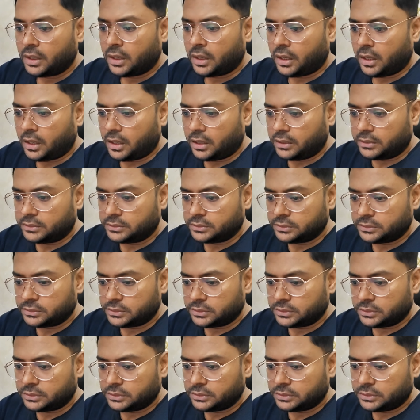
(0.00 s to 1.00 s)
And
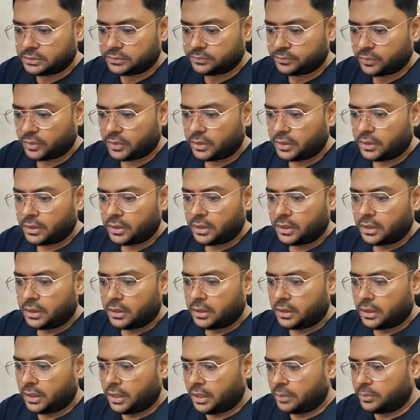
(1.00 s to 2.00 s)
a
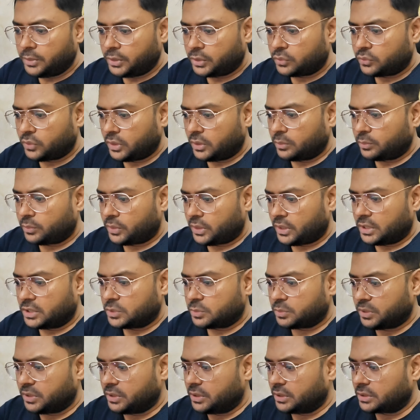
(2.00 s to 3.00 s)
Bitcoin price
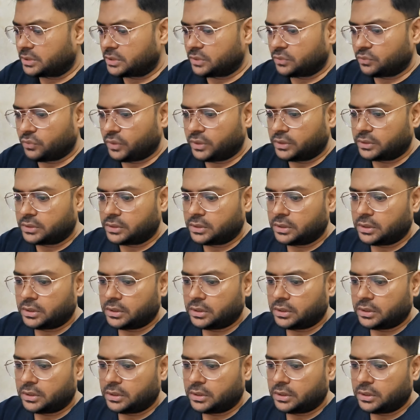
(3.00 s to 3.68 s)
prediction with